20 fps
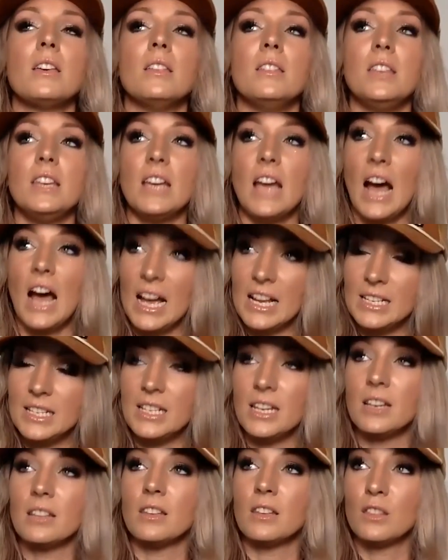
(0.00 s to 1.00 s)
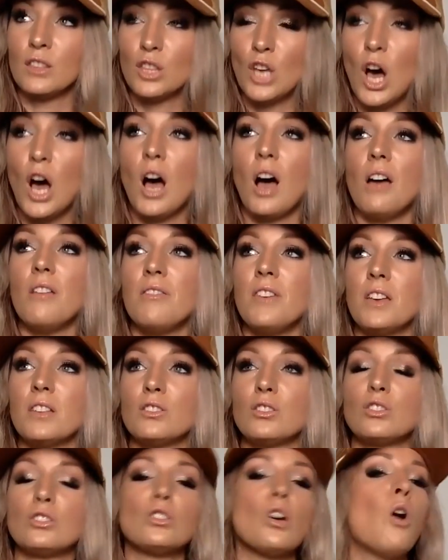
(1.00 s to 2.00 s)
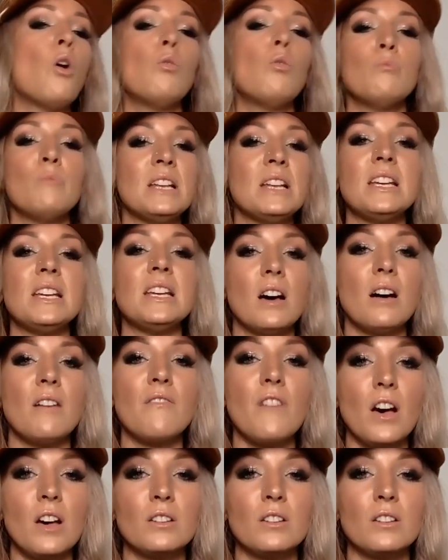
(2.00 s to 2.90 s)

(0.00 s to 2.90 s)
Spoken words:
the idea, the thought that so many of